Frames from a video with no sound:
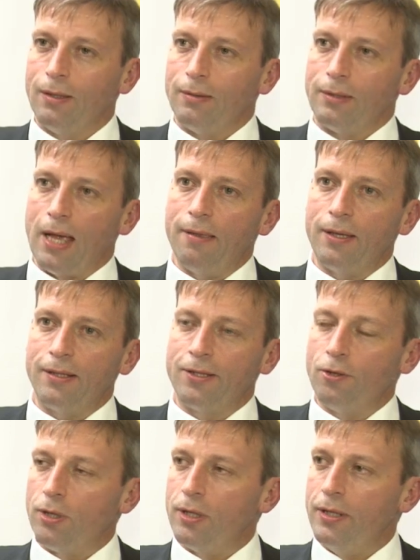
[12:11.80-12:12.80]
Yeah,
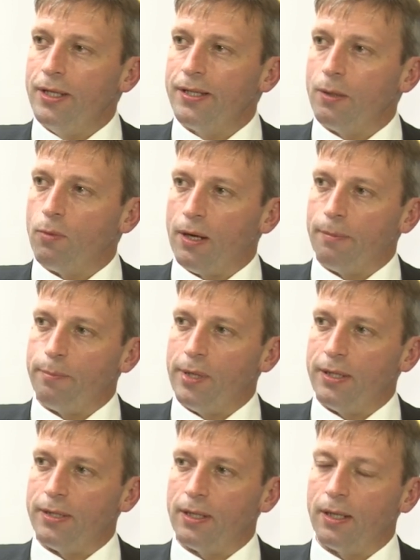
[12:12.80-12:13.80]
that's not an easy one,
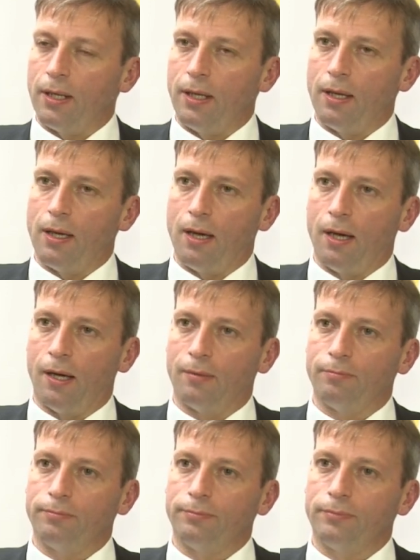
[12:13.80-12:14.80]
basically.
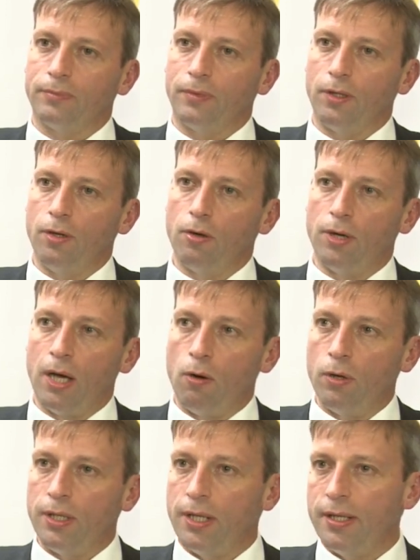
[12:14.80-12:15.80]
You know,
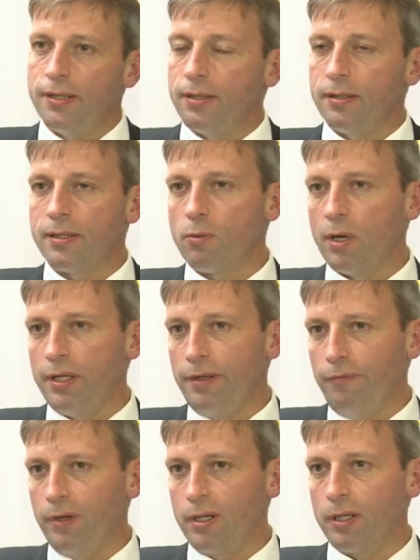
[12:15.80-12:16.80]
nowadays it's quite
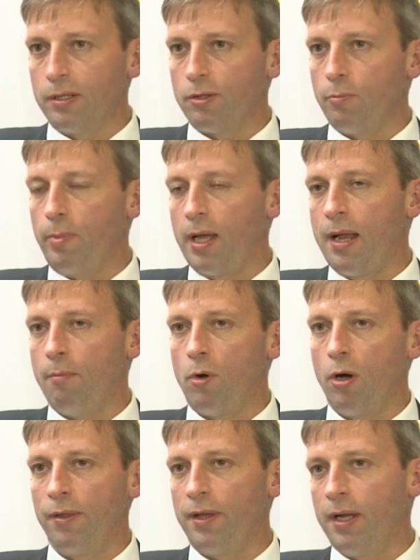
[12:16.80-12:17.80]
difficult to plan
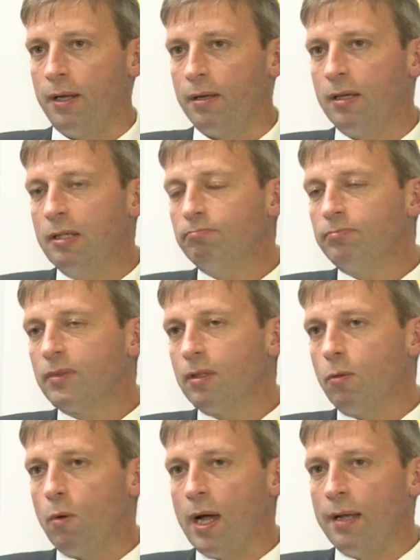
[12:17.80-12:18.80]
more than
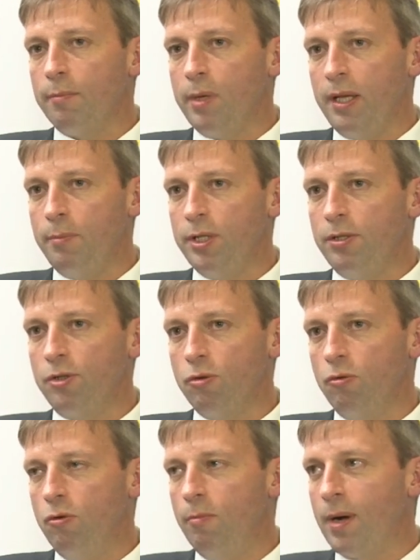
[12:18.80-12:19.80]
1, maybe
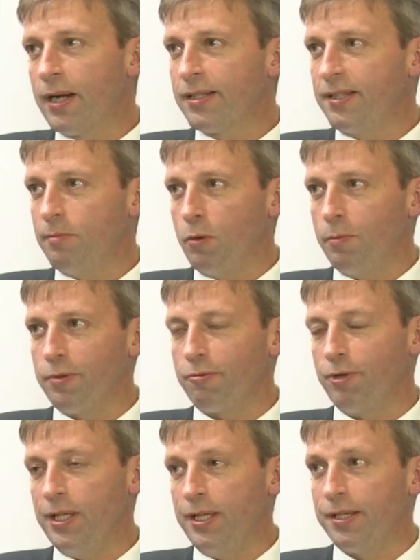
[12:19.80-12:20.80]
2, maximum
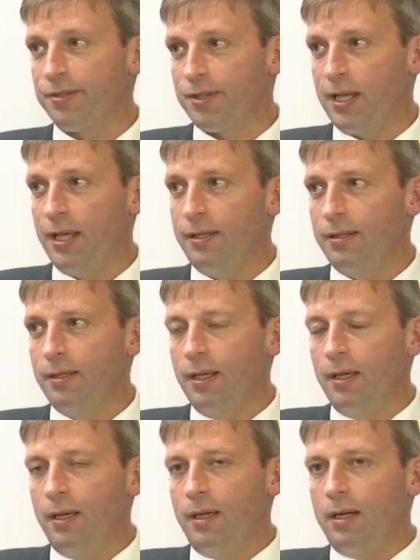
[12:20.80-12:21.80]
3 years ahead.
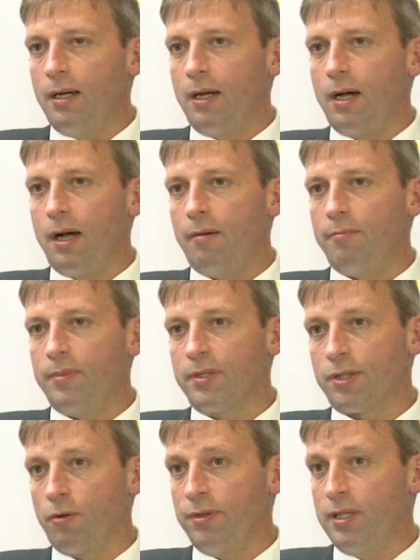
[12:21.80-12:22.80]

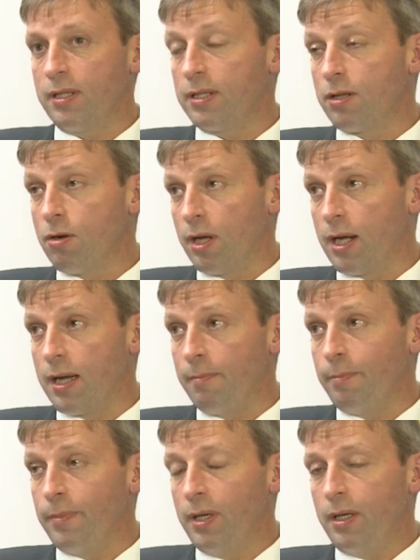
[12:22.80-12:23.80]
So this is going to
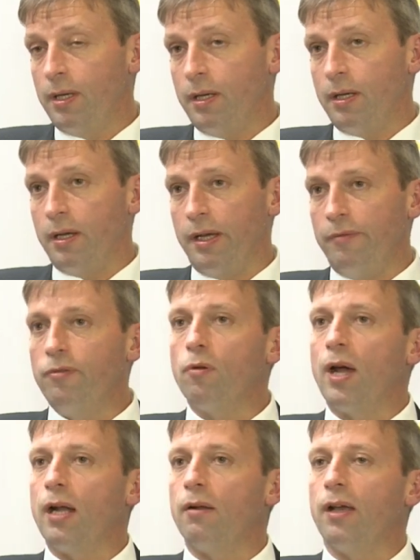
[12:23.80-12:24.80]
come. If you
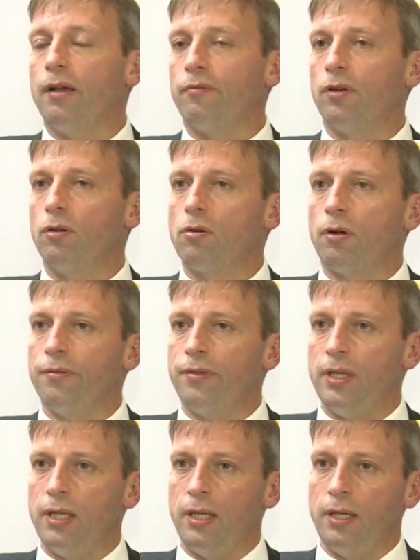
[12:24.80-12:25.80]
have a look on
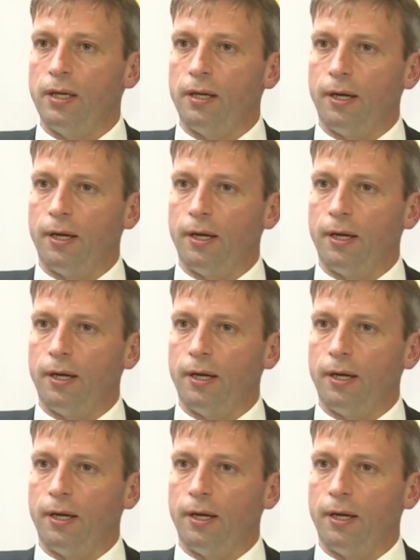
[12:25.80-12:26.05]
the